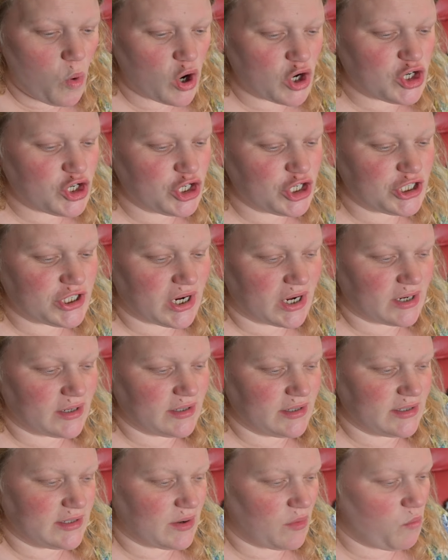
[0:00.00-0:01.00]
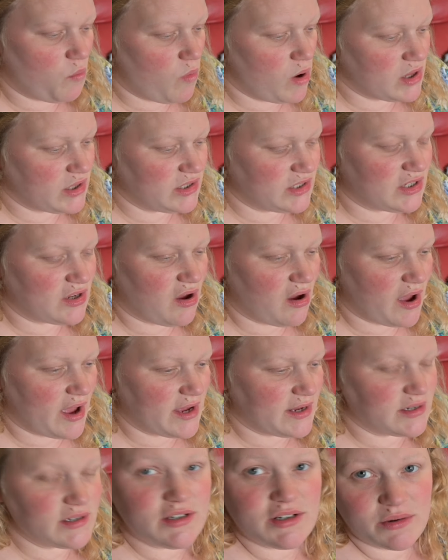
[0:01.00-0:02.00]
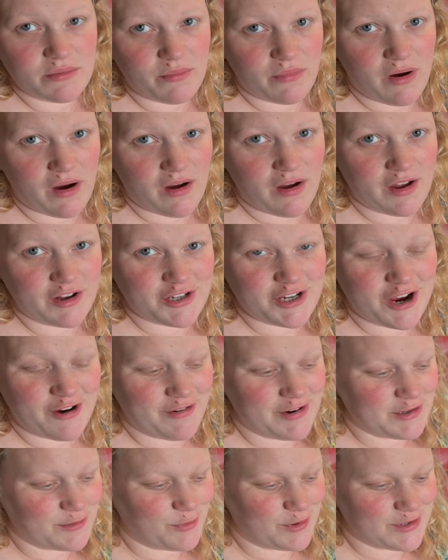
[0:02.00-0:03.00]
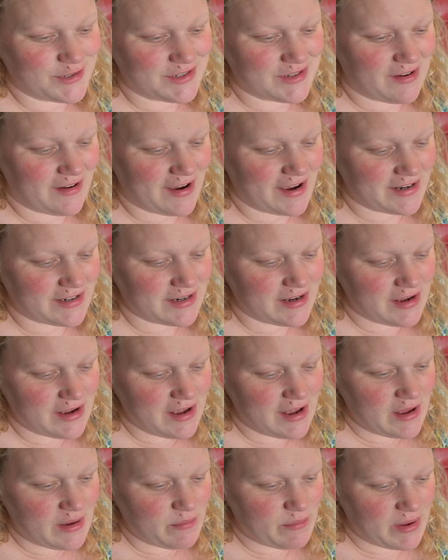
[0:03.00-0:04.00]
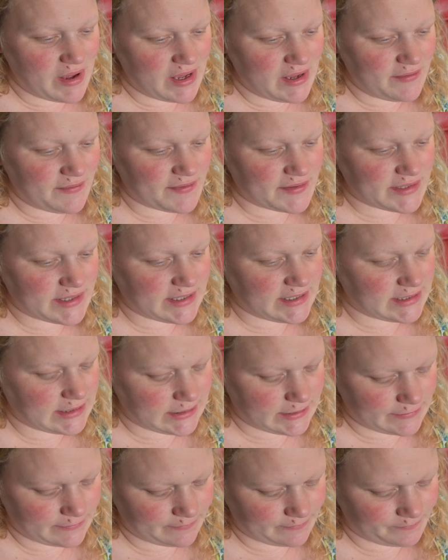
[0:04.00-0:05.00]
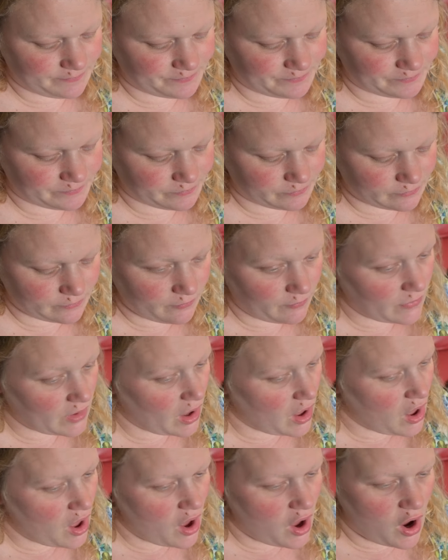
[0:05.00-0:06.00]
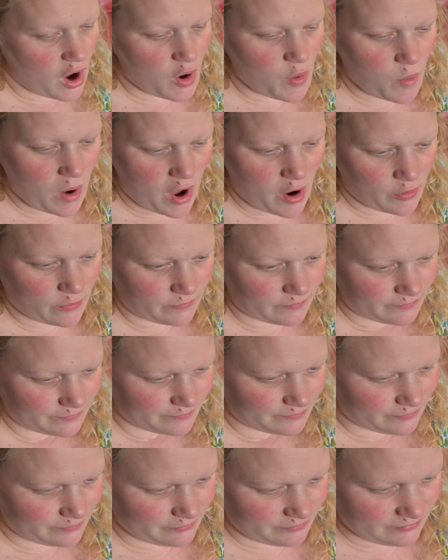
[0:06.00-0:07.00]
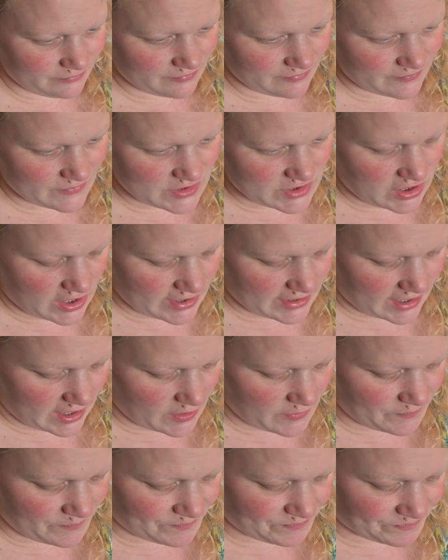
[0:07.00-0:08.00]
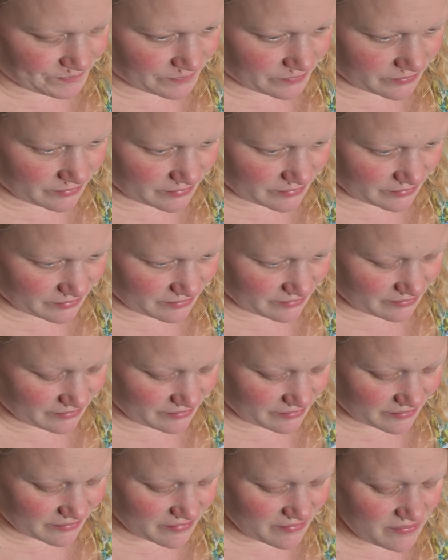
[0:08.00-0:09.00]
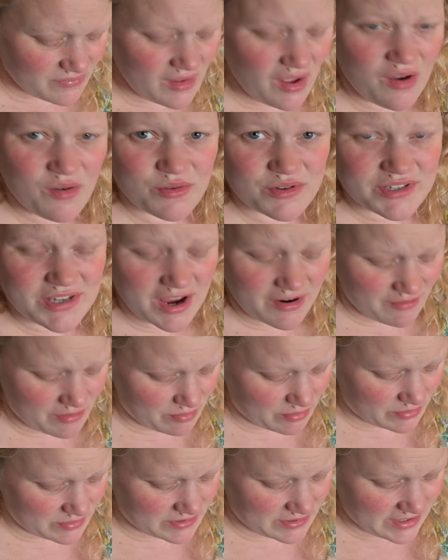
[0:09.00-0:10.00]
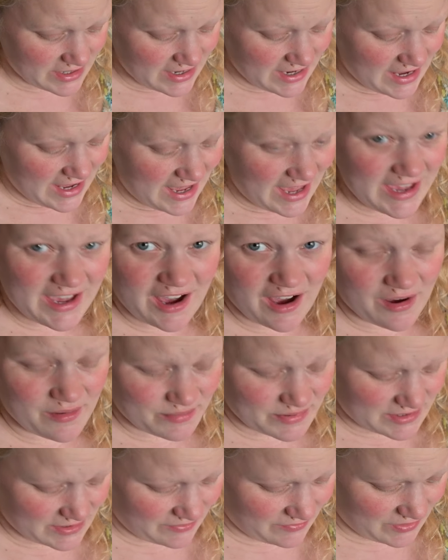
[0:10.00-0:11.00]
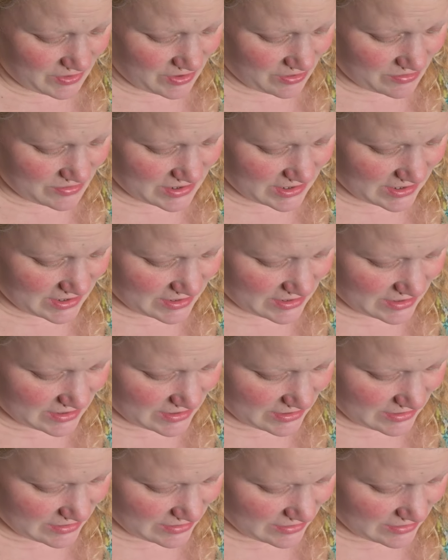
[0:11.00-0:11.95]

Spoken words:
What I should have done is done one side cherries, one side beefs. Oh well, started now. Oh, terrible hiccups, have you noticed?